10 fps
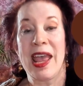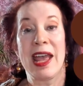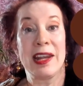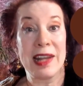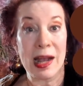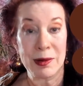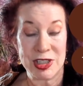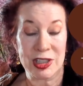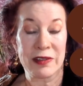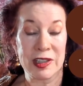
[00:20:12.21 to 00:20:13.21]
and now
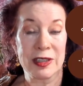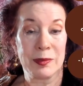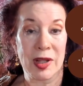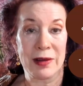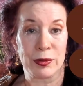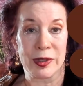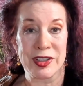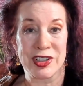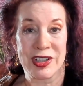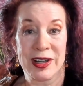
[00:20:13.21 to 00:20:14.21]
it's giving them leverage.